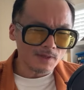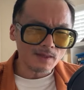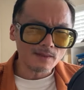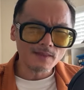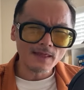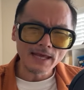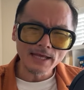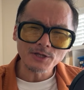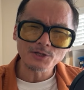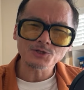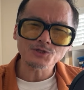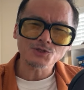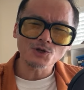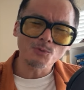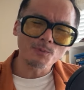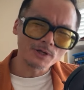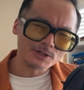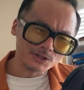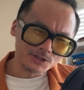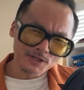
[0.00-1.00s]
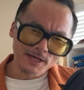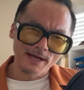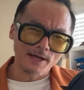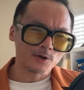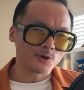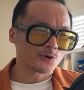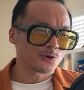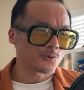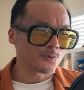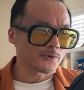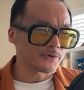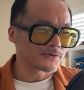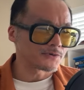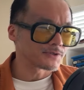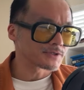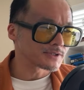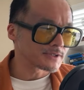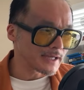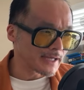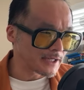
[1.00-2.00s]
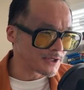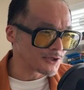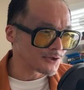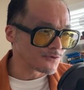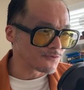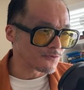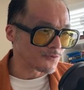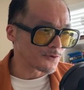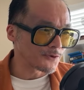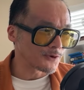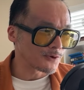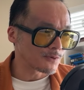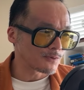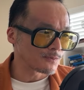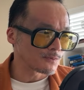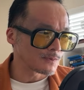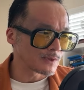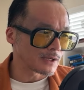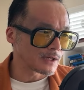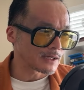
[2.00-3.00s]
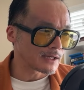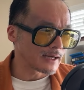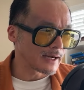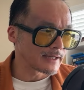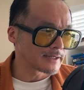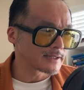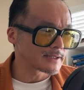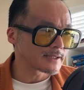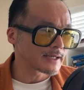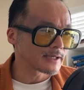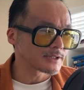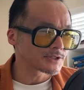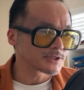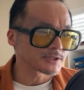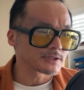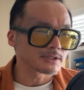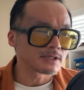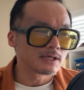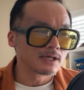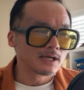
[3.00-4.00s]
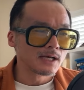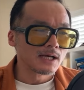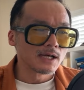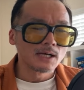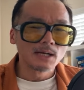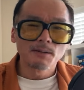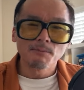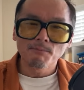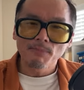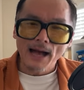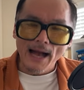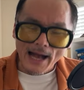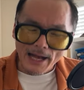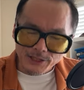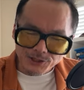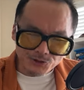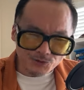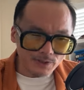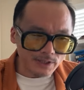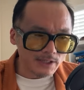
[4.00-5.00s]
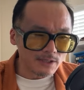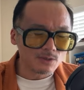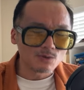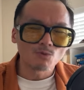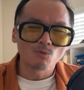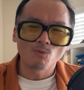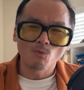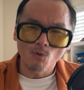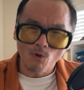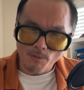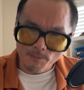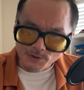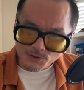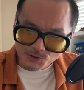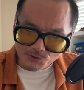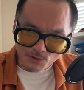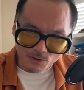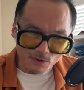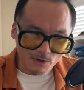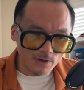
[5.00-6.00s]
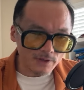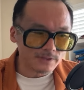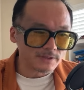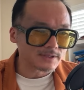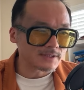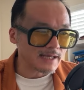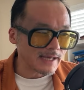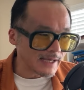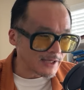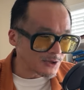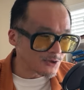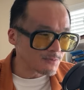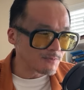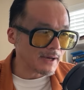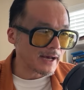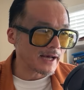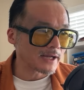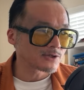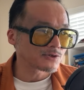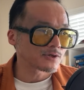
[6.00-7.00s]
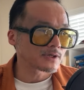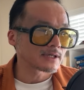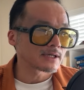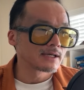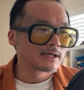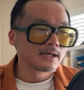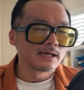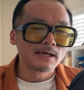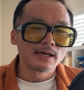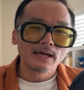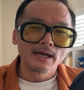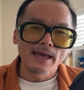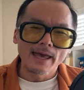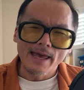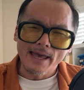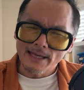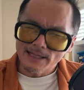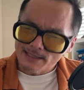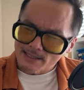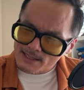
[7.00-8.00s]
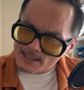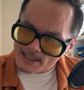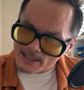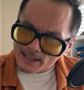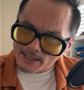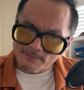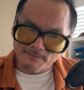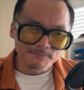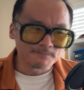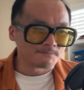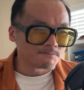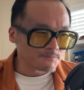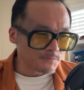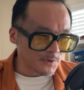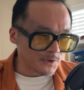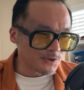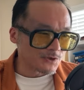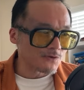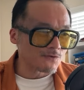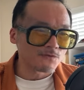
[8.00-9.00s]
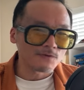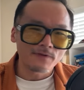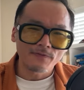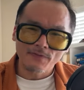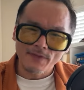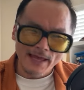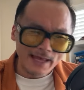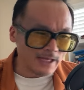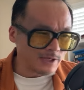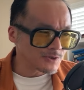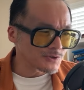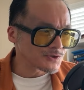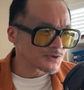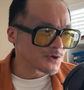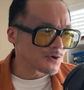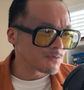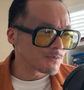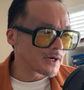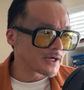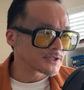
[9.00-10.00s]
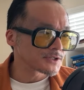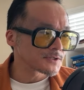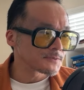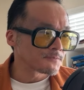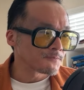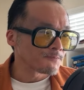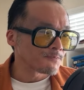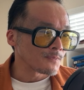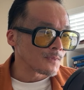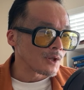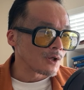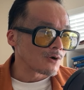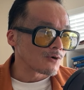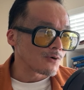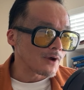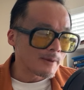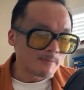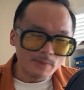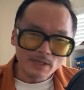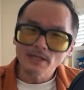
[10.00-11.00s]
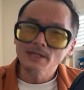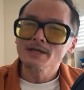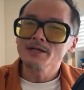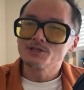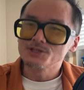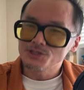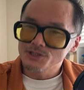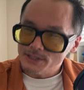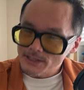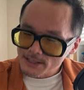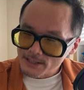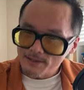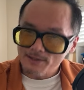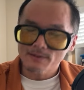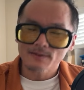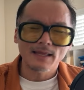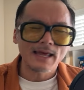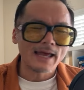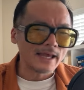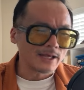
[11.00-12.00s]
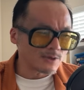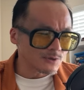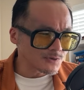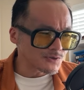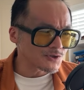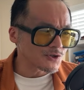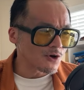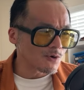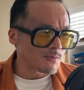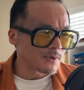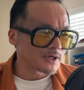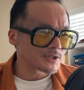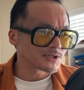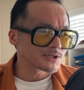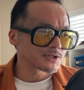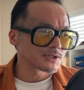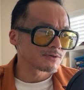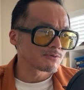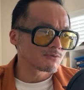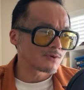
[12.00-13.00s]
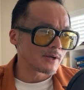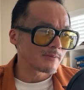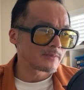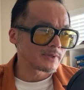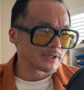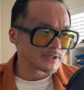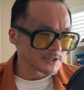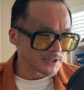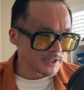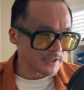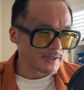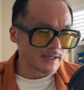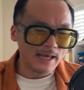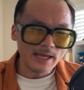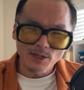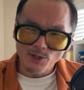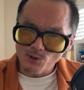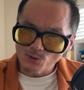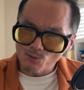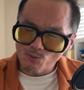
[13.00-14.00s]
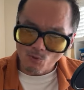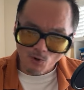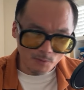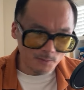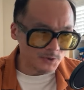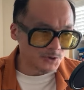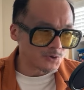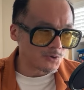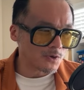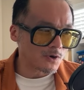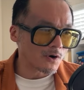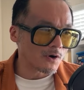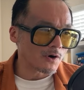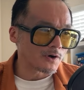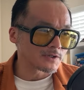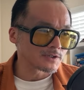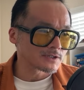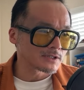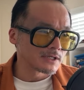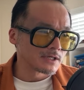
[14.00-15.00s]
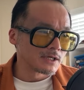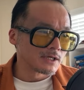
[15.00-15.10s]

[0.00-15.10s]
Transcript: Thank you so much, Tanner Caruthers. Thank you for your kind attention. Patrick. Warmest regards. Thank you, Patrick. Étienne, my dear friend. Thank you so much. Rémy G. Thank you so much. Rémy G. Thank you. Warmest regards.